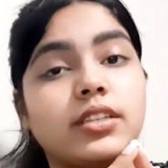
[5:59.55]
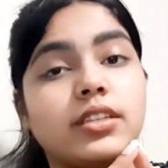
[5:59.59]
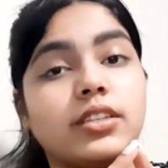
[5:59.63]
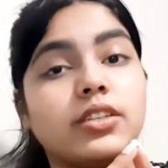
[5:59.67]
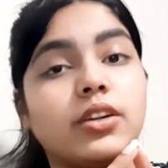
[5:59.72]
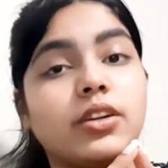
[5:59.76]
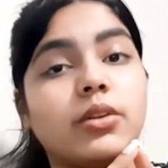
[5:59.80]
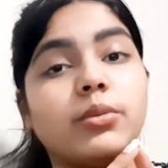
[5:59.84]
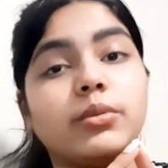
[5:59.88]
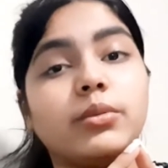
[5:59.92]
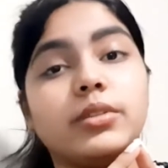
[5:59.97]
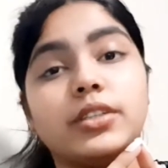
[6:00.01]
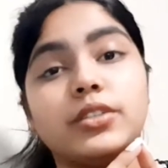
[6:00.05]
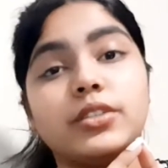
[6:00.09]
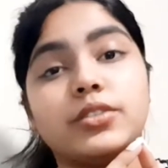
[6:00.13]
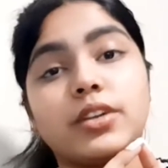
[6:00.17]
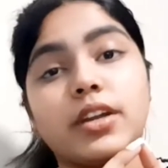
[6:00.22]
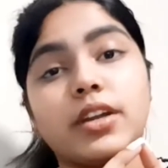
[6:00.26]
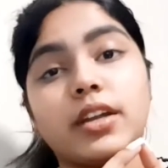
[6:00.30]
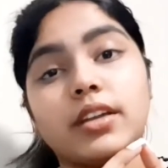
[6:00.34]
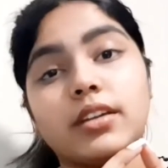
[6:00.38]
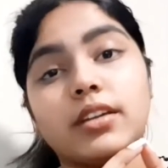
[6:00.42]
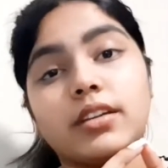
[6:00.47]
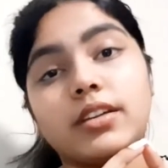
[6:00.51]
only
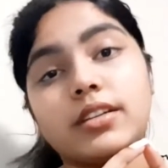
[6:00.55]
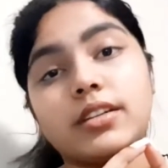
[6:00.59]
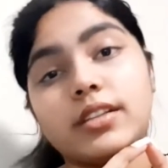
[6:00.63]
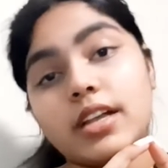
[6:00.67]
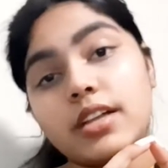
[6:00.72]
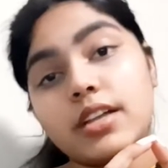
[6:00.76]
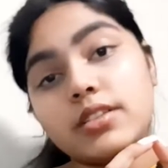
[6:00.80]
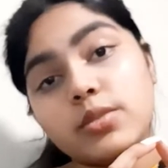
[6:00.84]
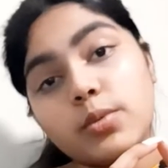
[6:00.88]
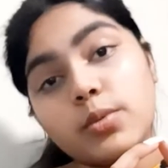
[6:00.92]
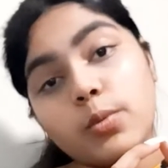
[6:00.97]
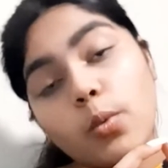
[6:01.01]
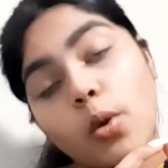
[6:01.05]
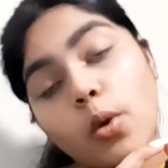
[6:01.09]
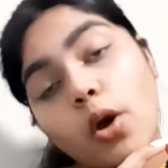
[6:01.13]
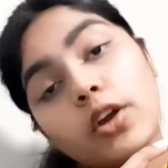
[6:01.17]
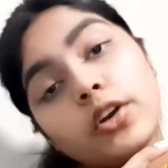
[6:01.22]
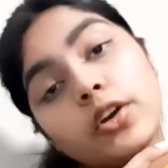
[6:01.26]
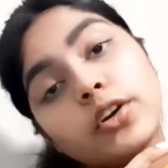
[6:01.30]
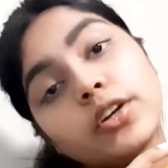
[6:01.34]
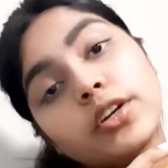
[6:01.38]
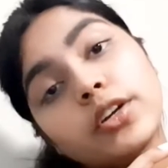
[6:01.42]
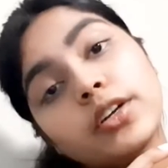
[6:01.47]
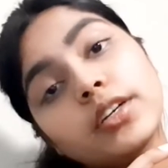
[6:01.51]
drank a glass of water
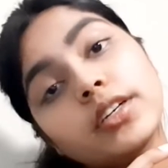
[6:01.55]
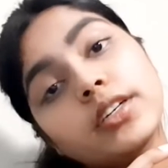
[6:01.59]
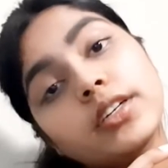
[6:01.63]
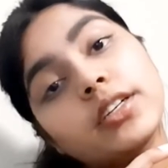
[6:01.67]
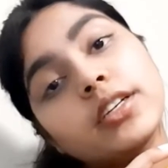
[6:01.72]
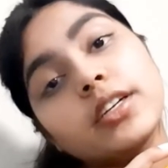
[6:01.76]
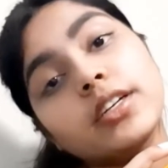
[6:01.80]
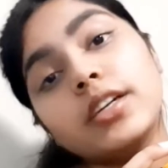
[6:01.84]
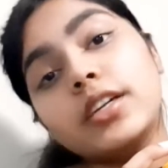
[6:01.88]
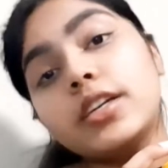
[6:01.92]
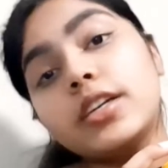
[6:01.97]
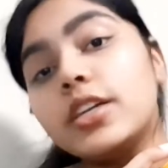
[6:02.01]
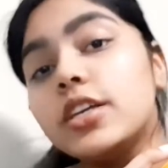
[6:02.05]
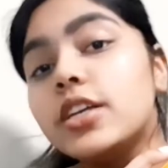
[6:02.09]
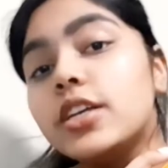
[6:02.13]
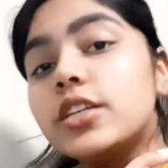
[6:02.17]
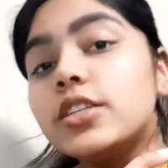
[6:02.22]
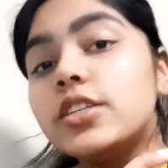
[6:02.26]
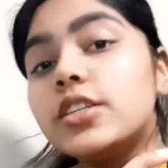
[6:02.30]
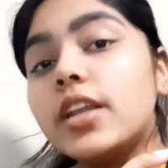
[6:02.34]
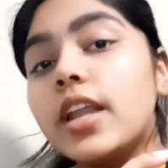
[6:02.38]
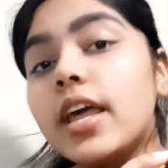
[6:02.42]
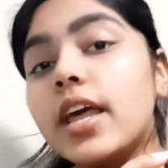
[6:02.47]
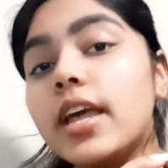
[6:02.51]

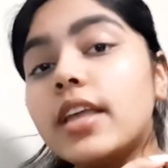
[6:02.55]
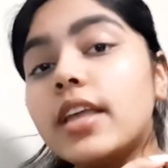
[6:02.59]
today